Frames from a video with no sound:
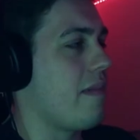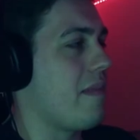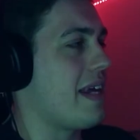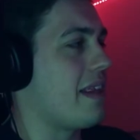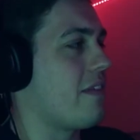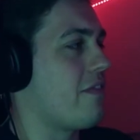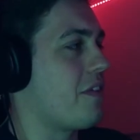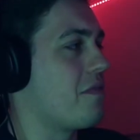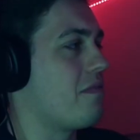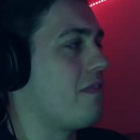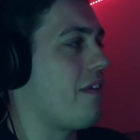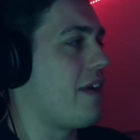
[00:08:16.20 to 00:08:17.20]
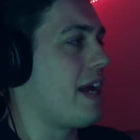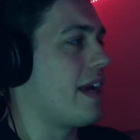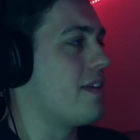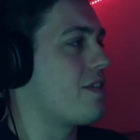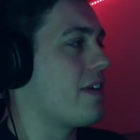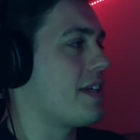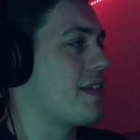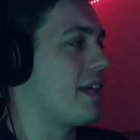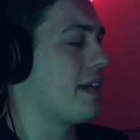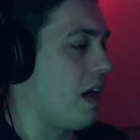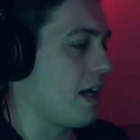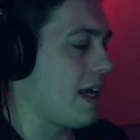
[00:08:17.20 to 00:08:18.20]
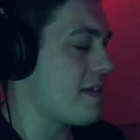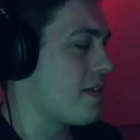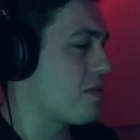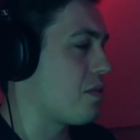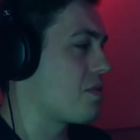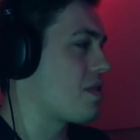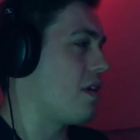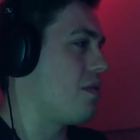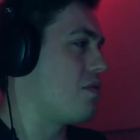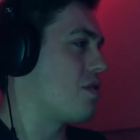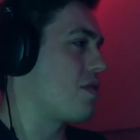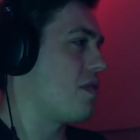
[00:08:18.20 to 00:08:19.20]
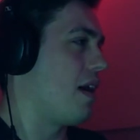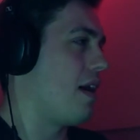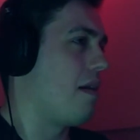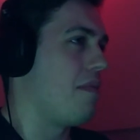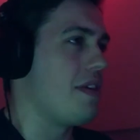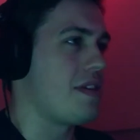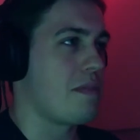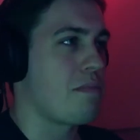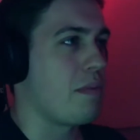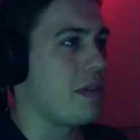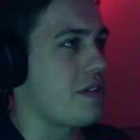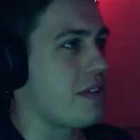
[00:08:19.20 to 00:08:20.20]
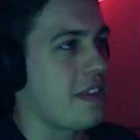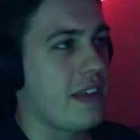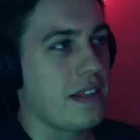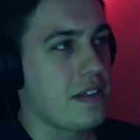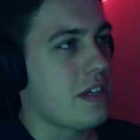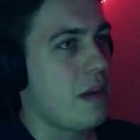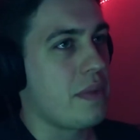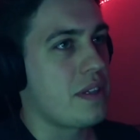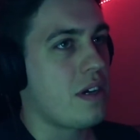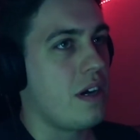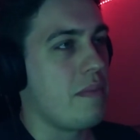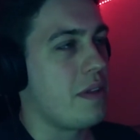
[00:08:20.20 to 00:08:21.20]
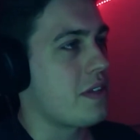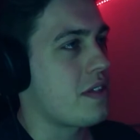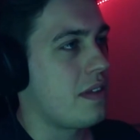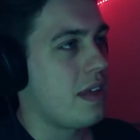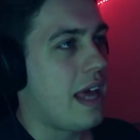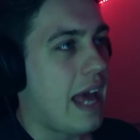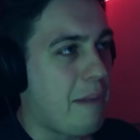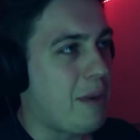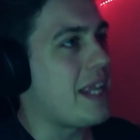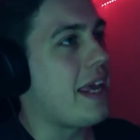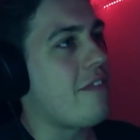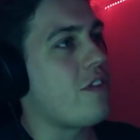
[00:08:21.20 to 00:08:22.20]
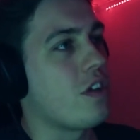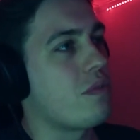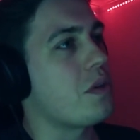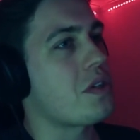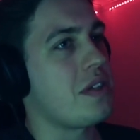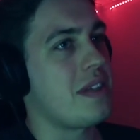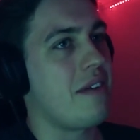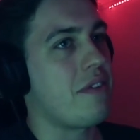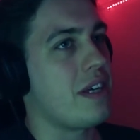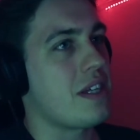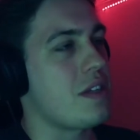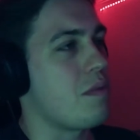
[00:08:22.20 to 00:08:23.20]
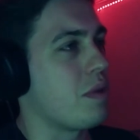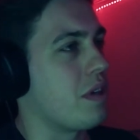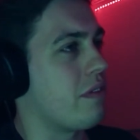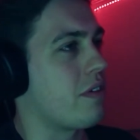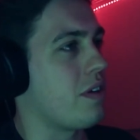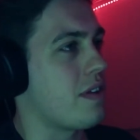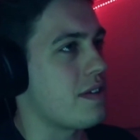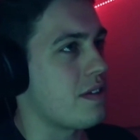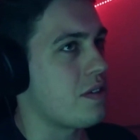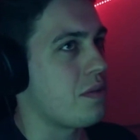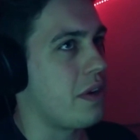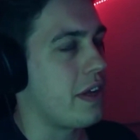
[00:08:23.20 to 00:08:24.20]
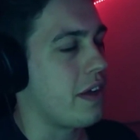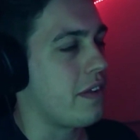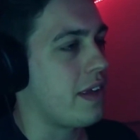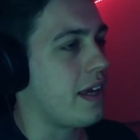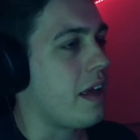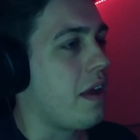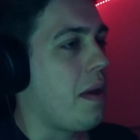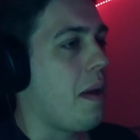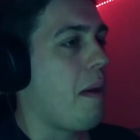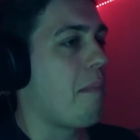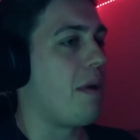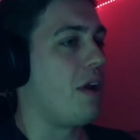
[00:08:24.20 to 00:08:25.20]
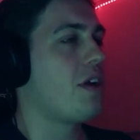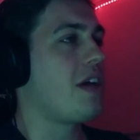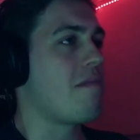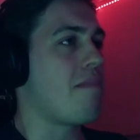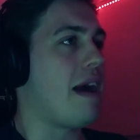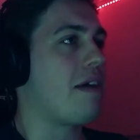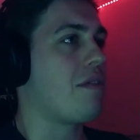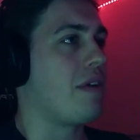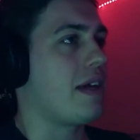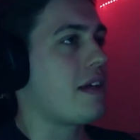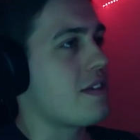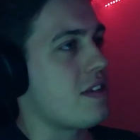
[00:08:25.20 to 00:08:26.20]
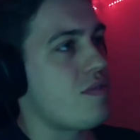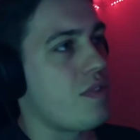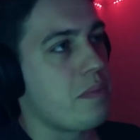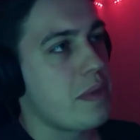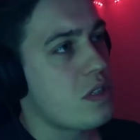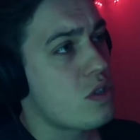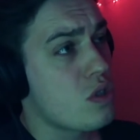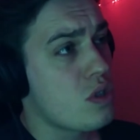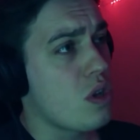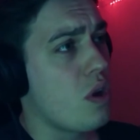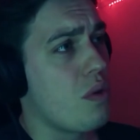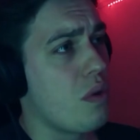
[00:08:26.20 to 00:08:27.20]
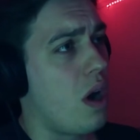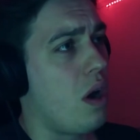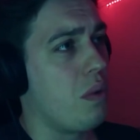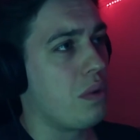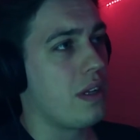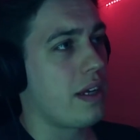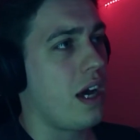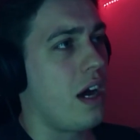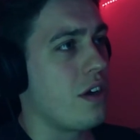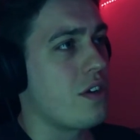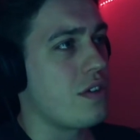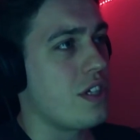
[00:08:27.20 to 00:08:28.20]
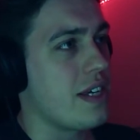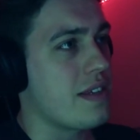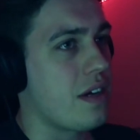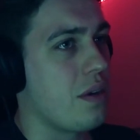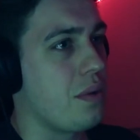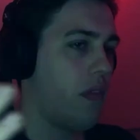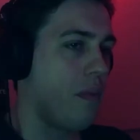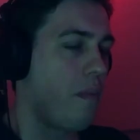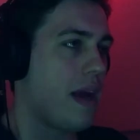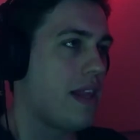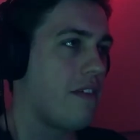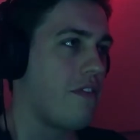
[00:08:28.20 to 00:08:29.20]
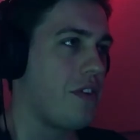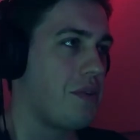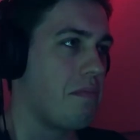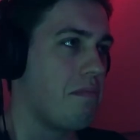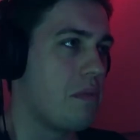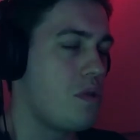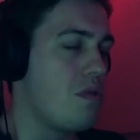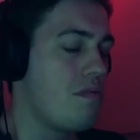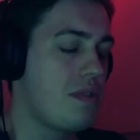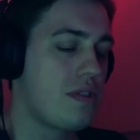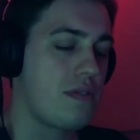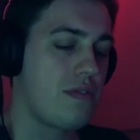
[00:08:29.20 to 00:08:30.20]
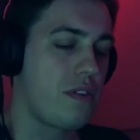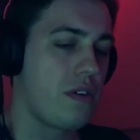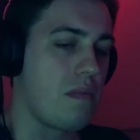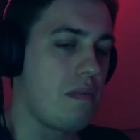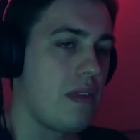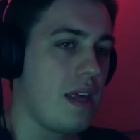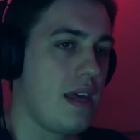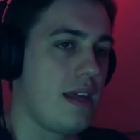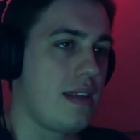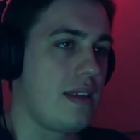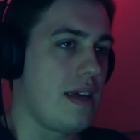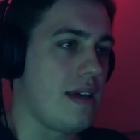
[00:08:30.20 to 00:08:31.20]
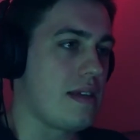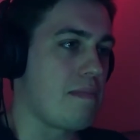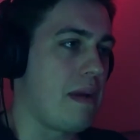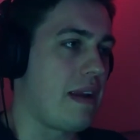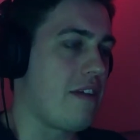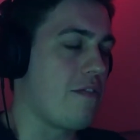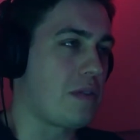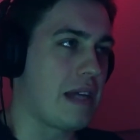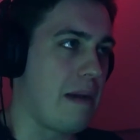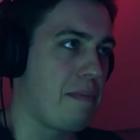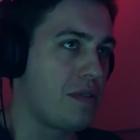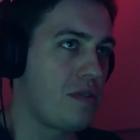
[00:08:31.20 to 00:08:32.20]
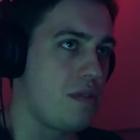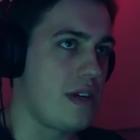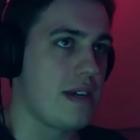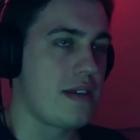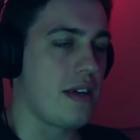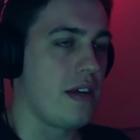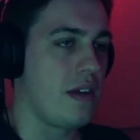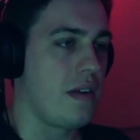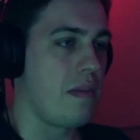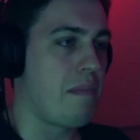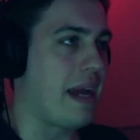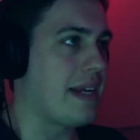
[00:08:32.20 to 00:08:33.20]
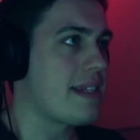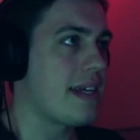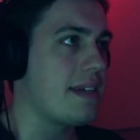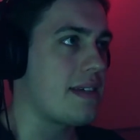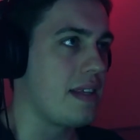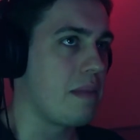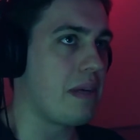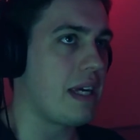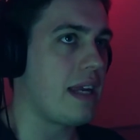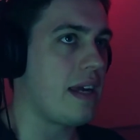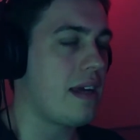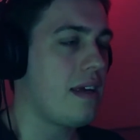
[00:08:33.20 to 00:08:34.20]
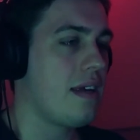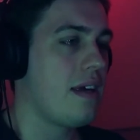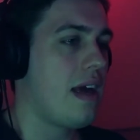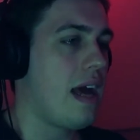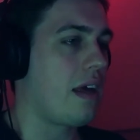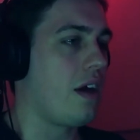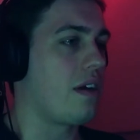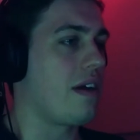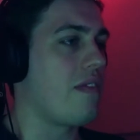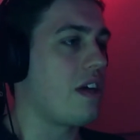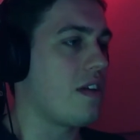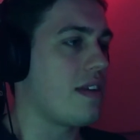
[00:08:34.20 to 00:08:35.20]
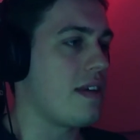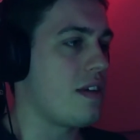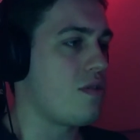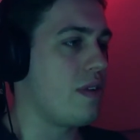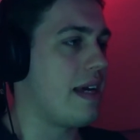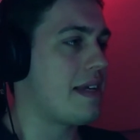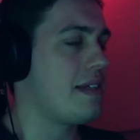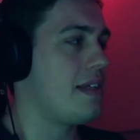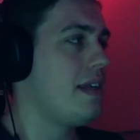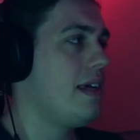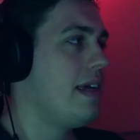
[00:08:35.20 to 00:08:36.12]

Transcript: made the film very interesting. I guess it's also just this is probably just the thing that's come with time. But if you'd have watched this at release, you wouldn't have got this at all, I don't think. But looking back on it, because this film is so old, like 100 years old, the way the film moves from these medieval tapestries and paintings in the beginning and kind of giving you this history lesson